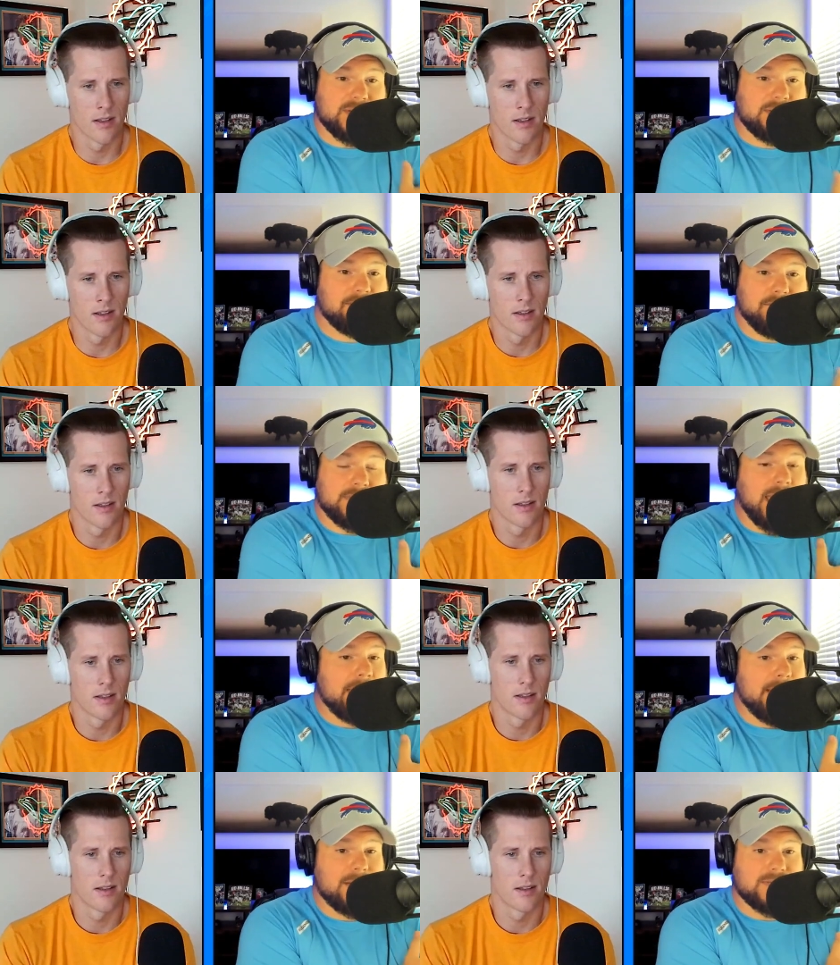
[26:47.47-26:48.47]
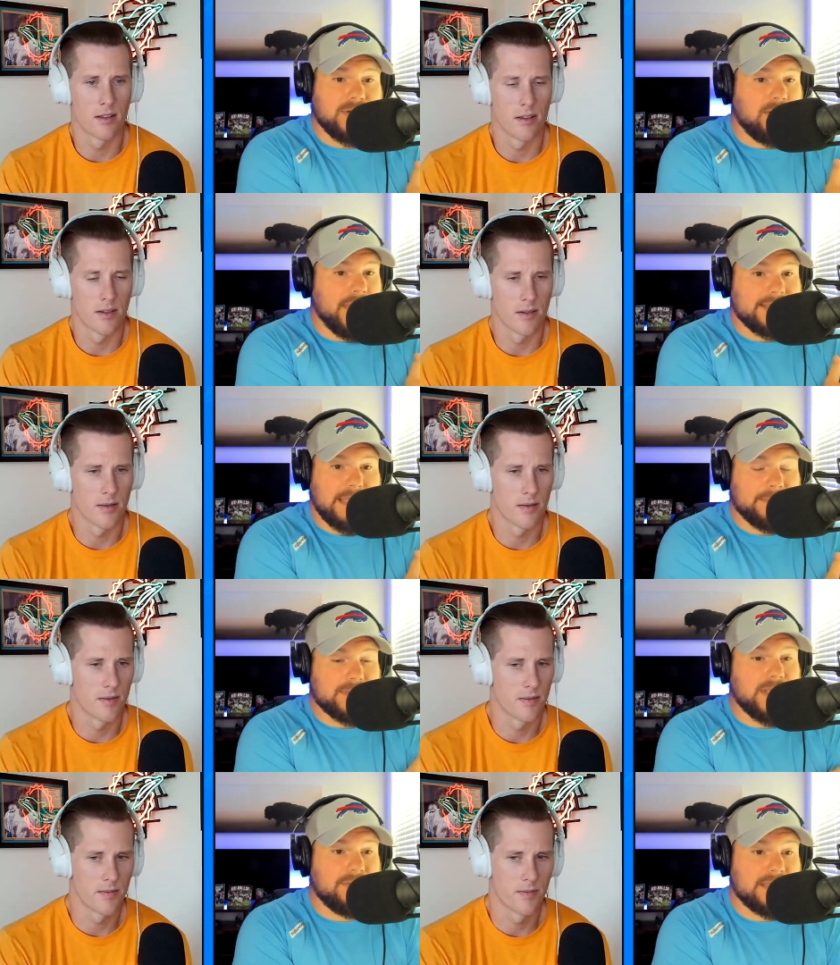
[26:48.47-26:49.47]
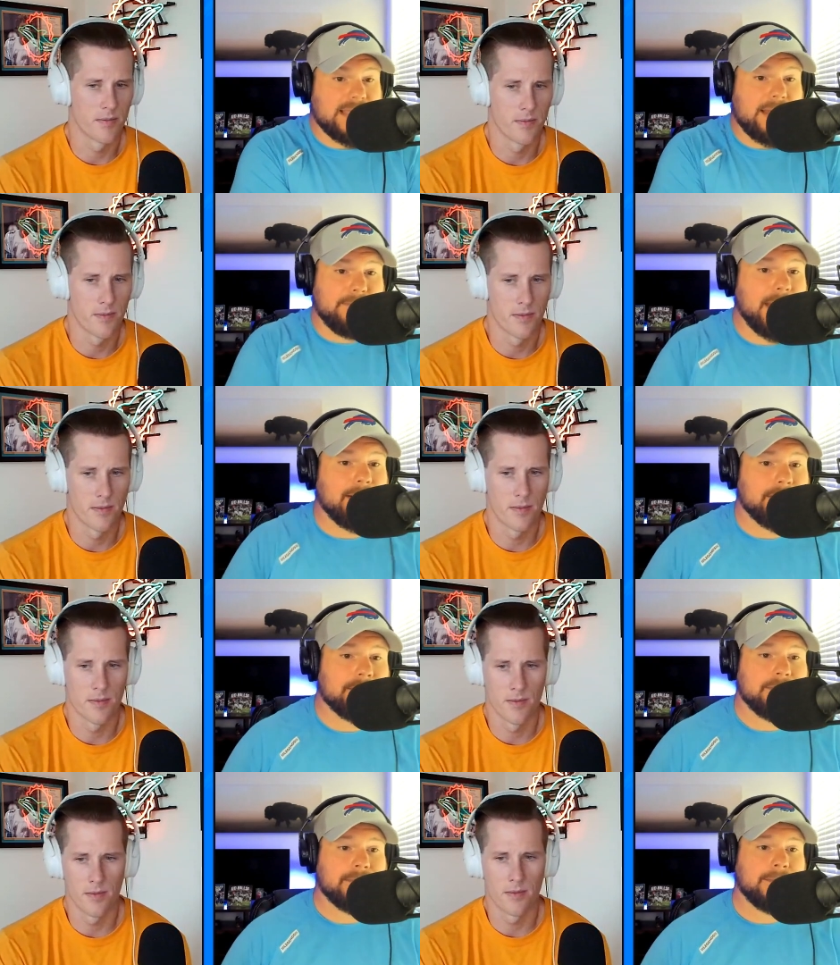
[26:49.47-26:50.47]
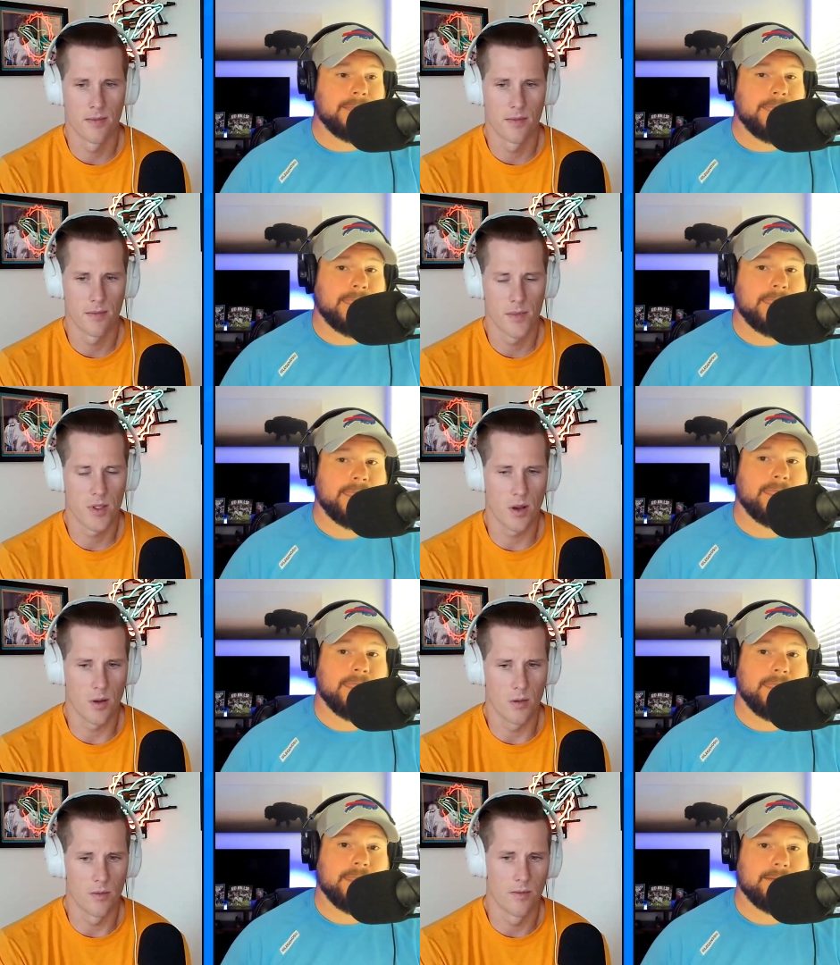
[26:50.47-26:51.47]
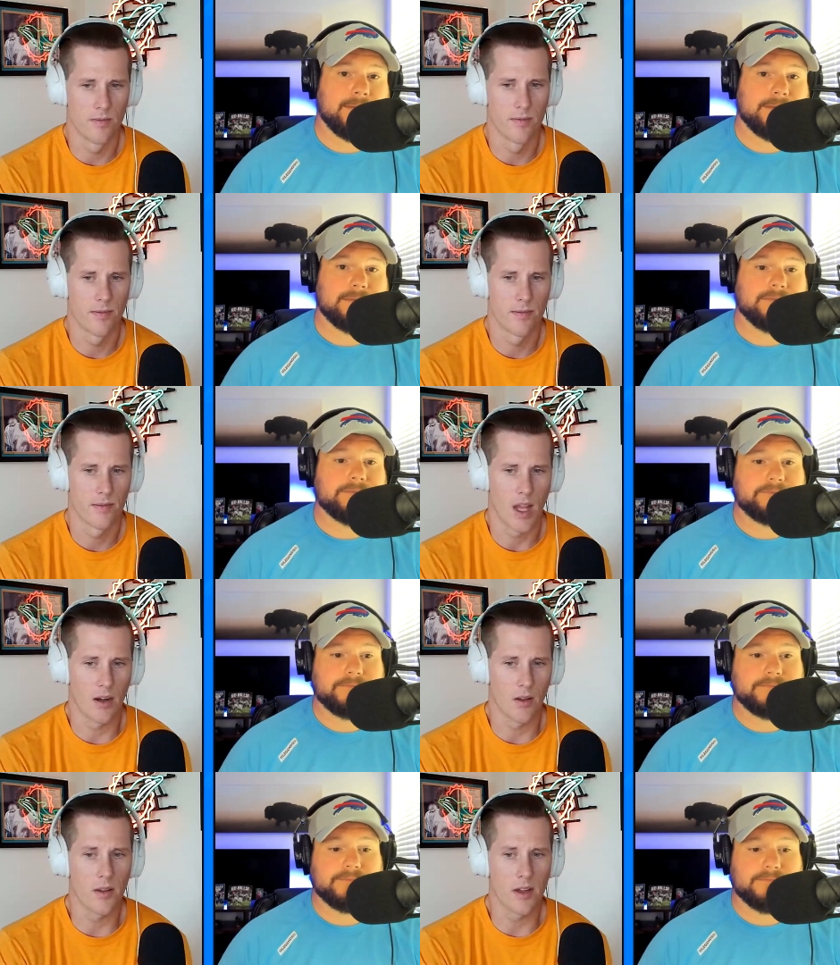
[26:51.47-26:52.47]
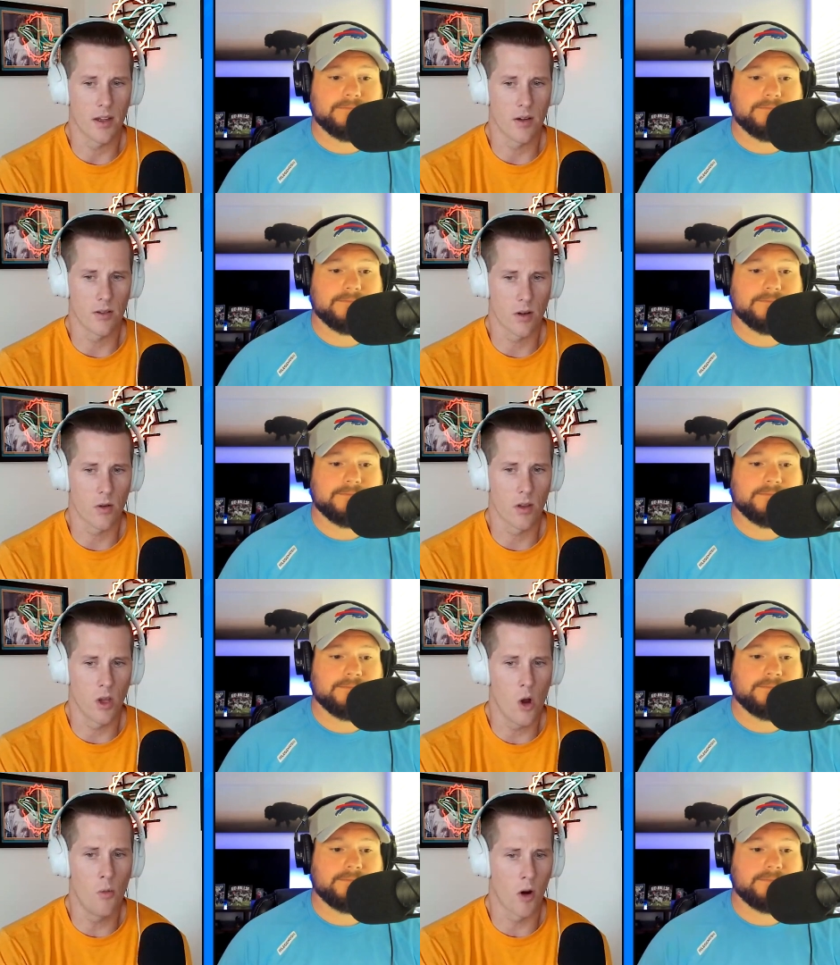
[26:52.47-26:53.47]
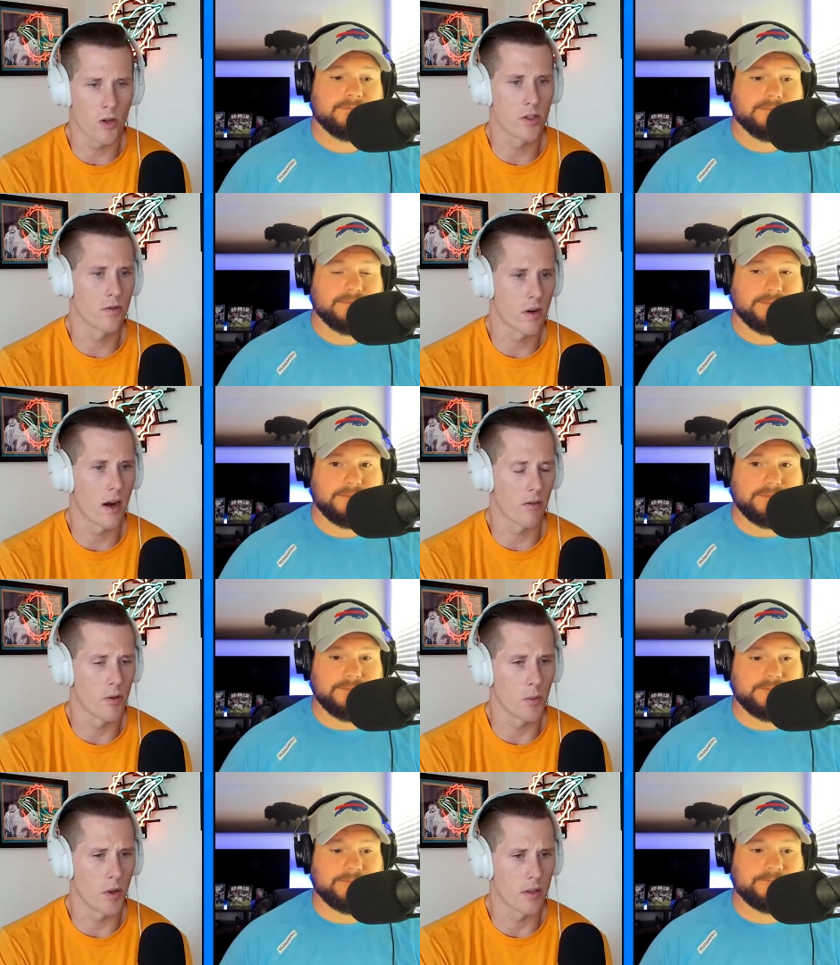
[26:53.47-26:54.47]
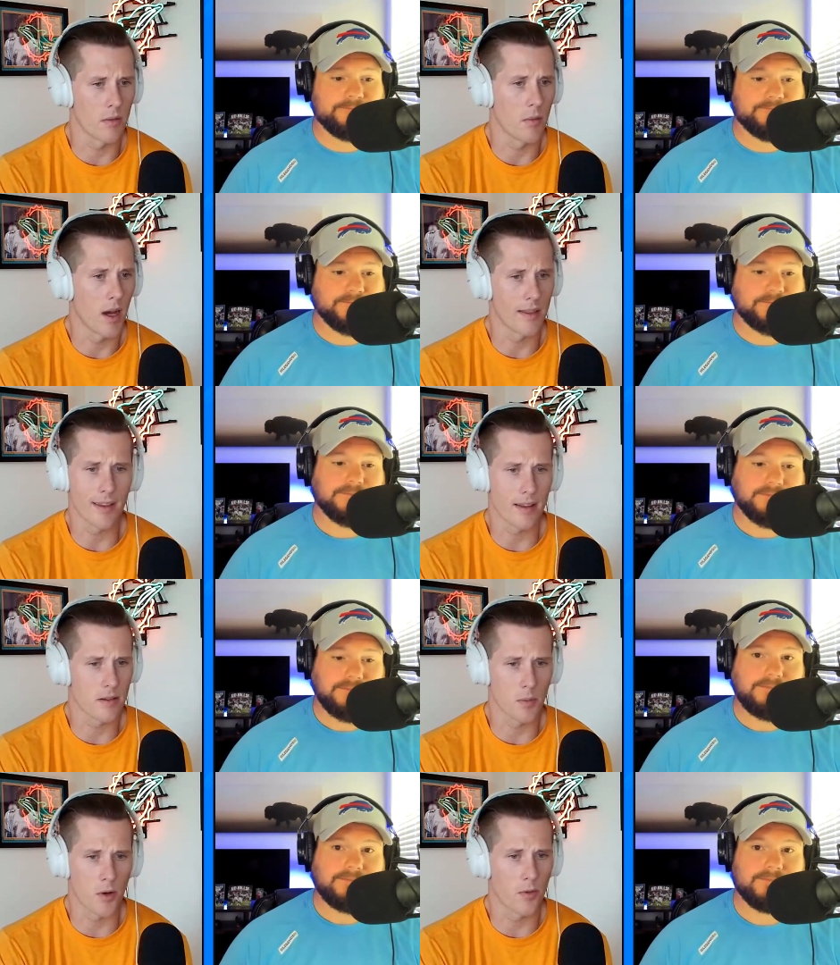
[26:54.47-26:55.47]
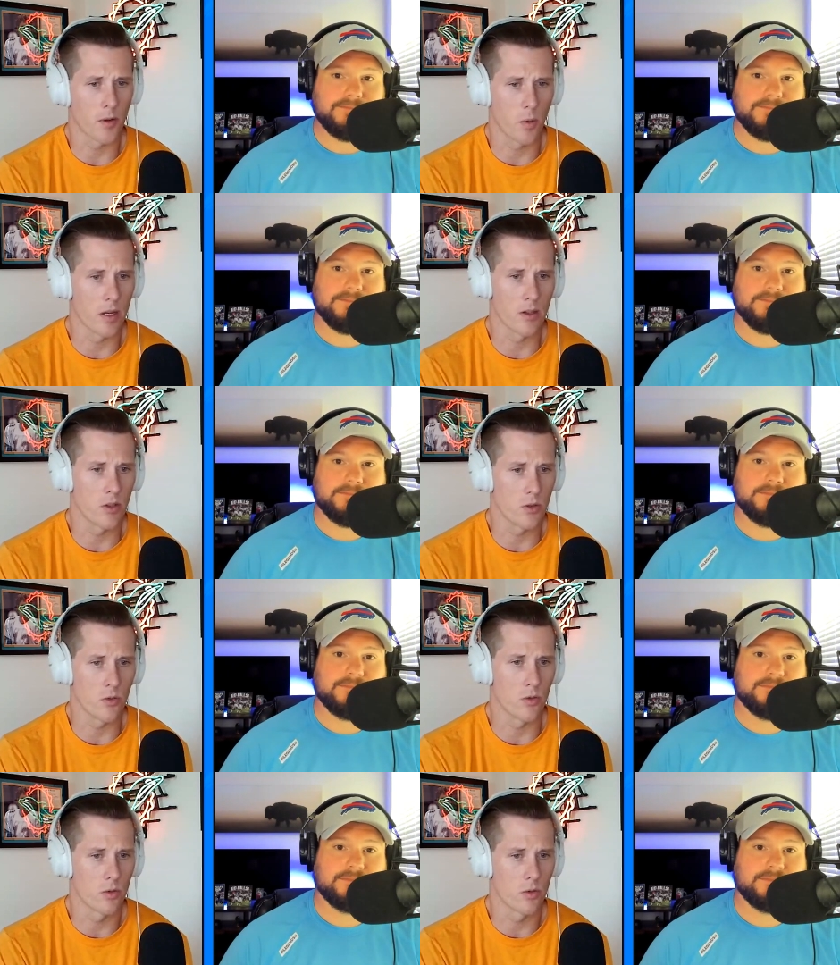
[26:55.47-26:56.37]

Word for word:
Speaker 1: and timeouts and all that type of stuff. He's gotten better.
Speaker 2: So I don't know that they're they're a low margin for error football team. I think that's a perfect way to